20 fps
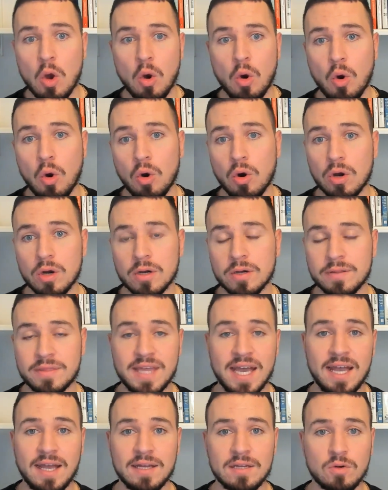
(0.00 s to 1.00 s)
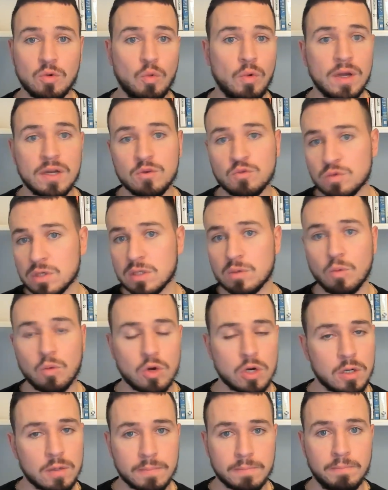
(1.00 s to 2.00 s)
or that one will
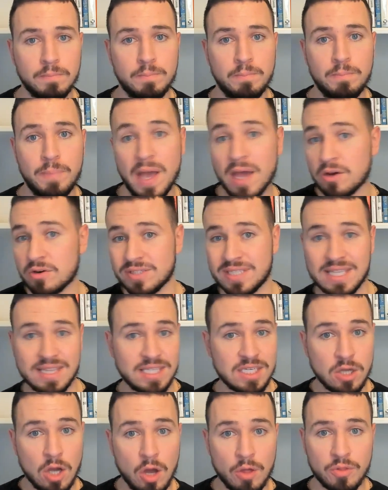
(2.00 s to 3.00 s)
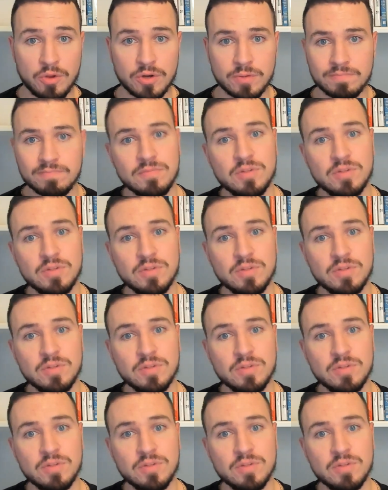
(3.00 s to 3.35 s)
work better than the other.